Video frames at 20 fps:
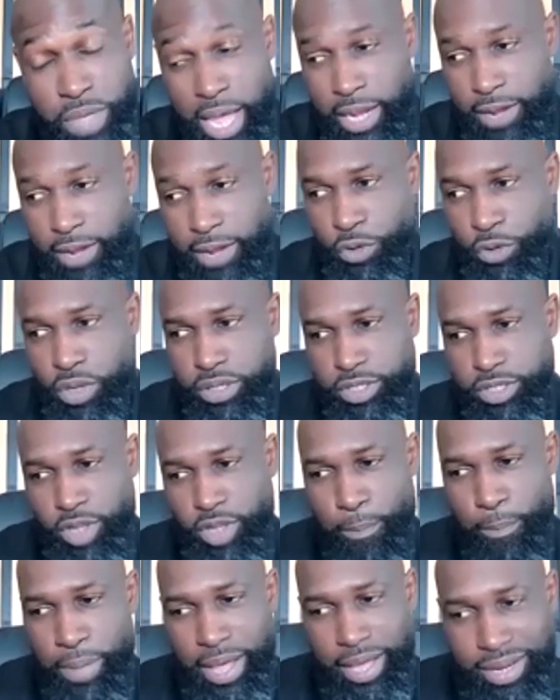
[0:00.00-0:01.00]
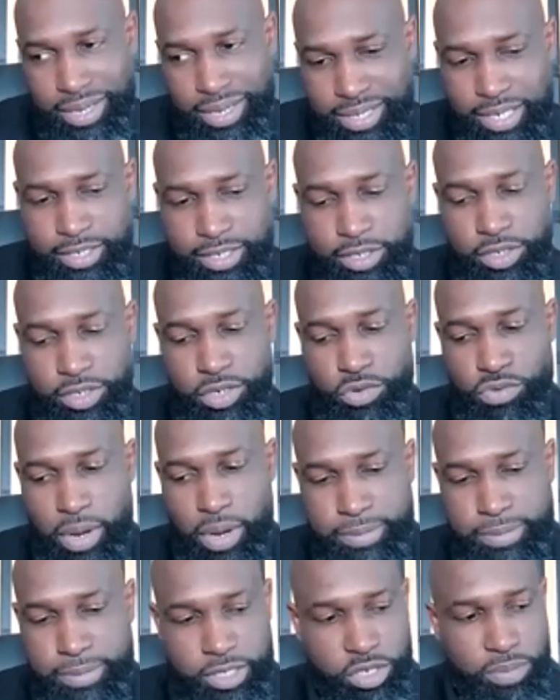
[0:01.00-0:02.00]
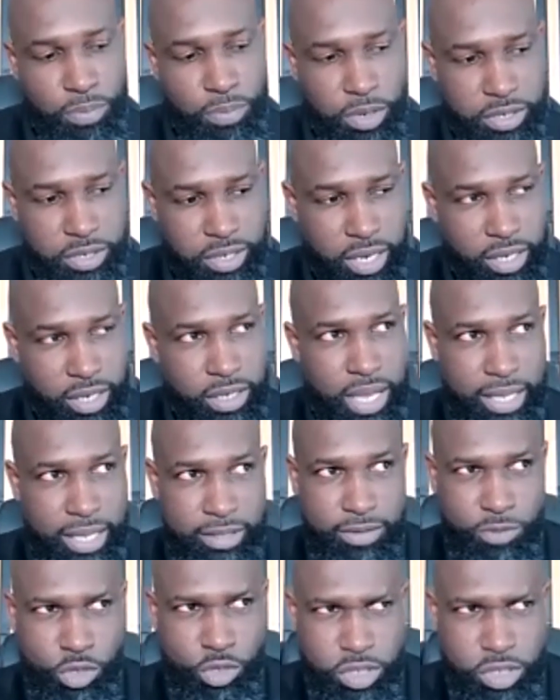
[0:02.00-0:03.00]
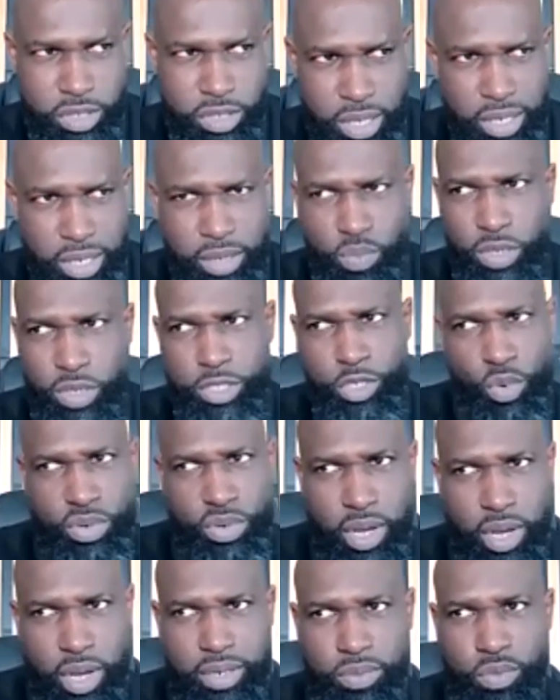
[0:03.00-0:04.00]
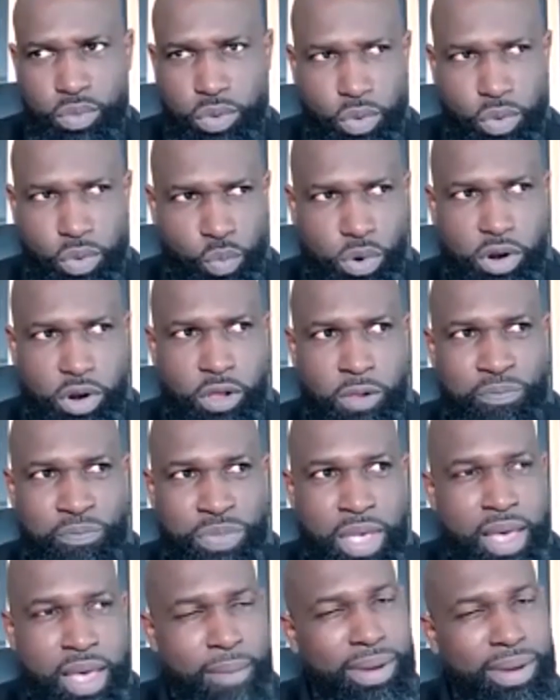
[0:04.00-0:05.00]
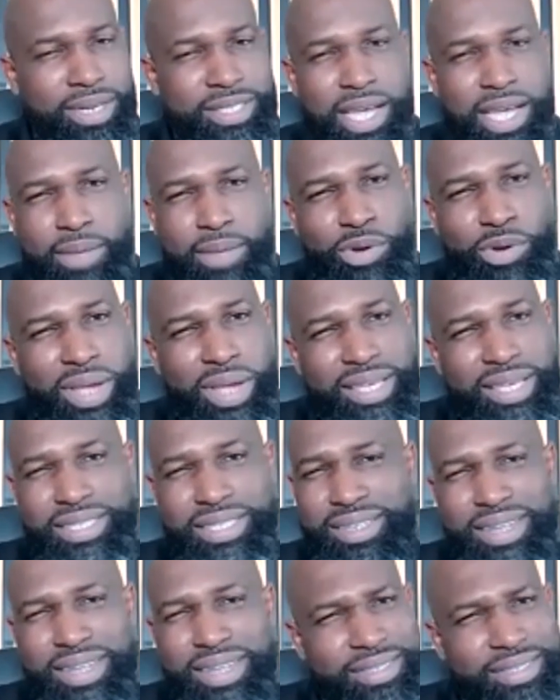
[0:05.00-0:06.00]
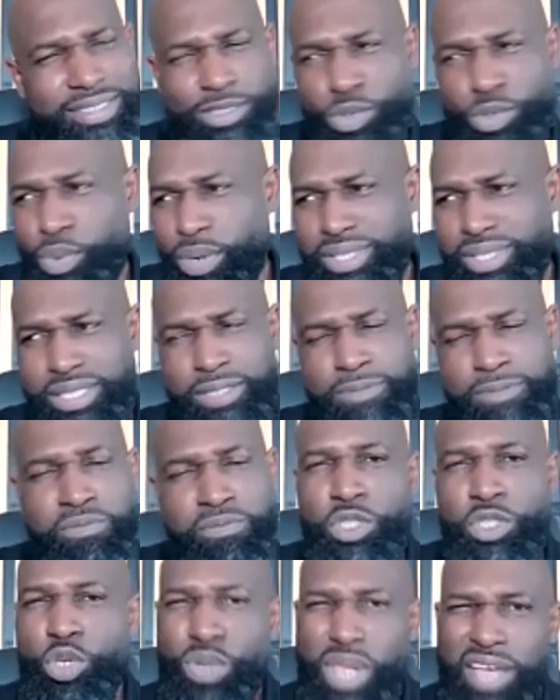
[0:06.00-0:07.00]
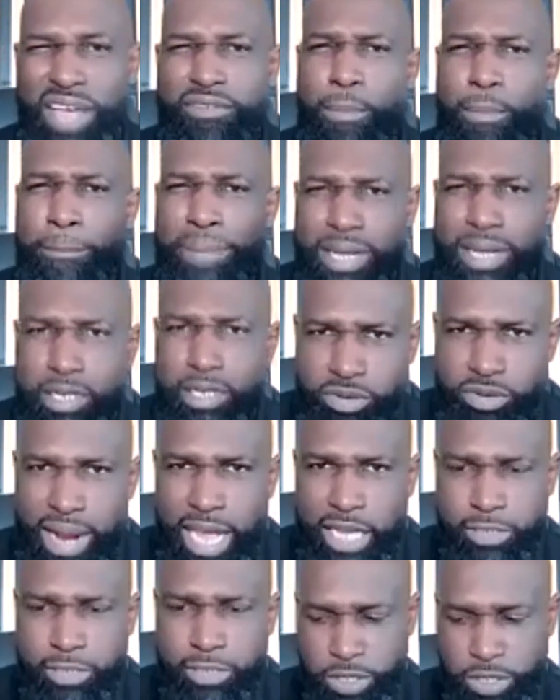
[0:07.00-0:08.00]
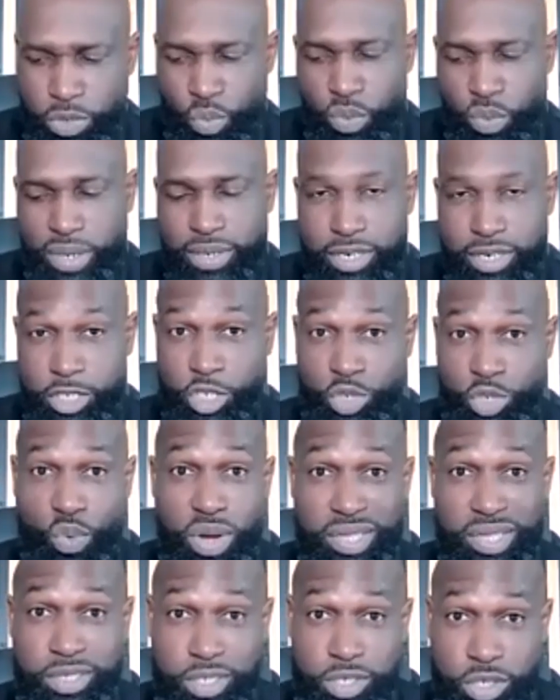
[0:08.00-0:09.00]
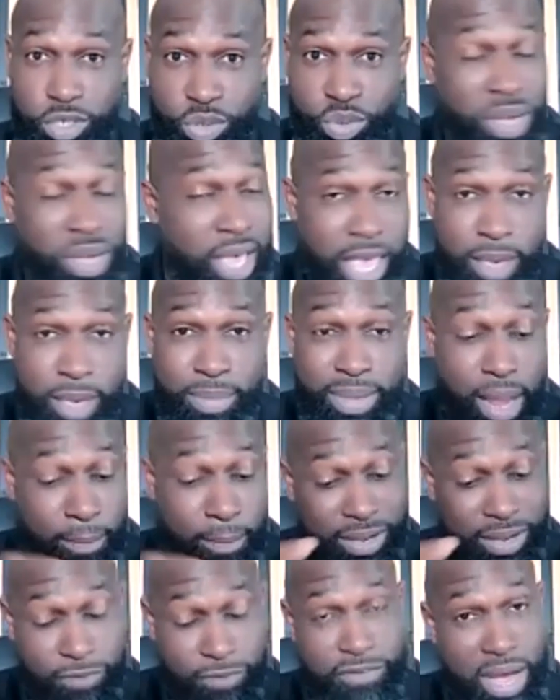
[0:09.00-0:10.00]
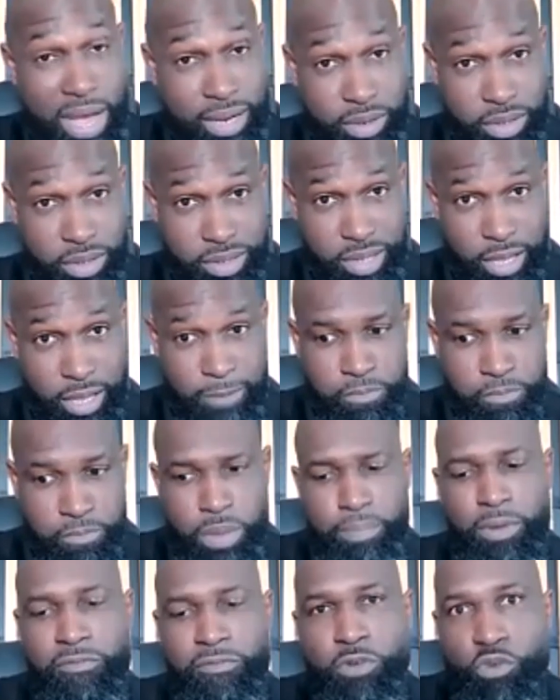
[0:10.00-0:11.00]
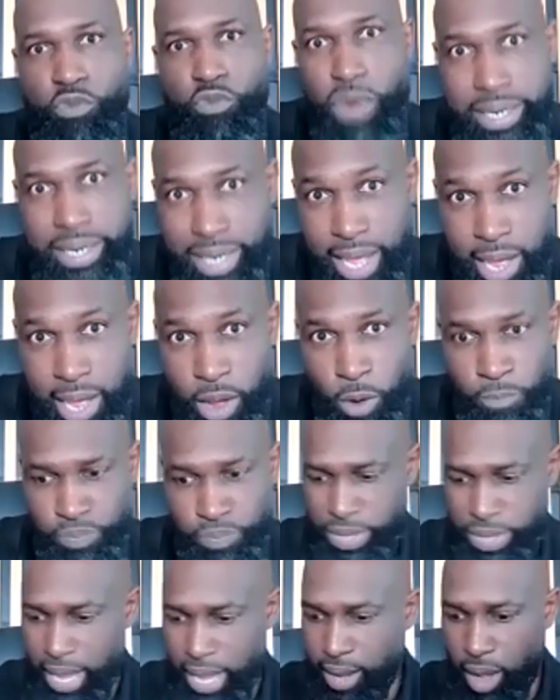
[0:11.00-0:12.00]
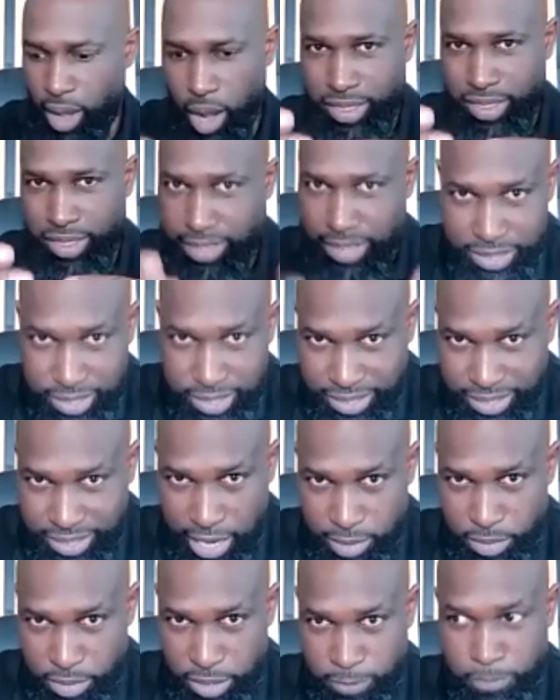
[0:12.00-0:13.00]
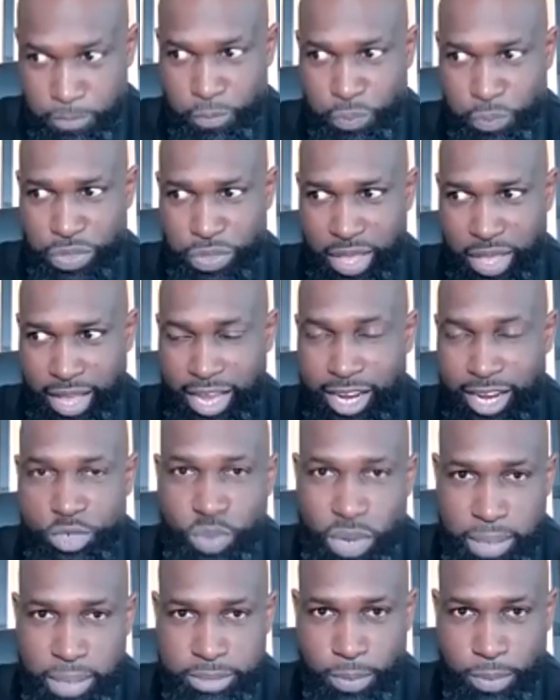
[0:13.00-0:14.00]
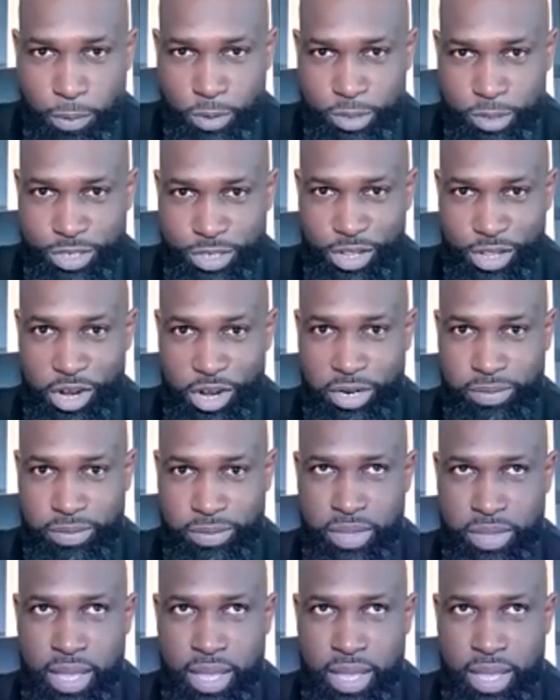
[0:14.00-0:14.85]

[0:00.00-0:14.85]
And if you can start paying attention to the reps that you're putting in and you're seeing what's going on in the world, by the time you're 18, 19, 20, you'll have a better grasp as to what it is you want to do. It may not be the final thing, but for right now, on this assignment, here's what I'm supposed to learn.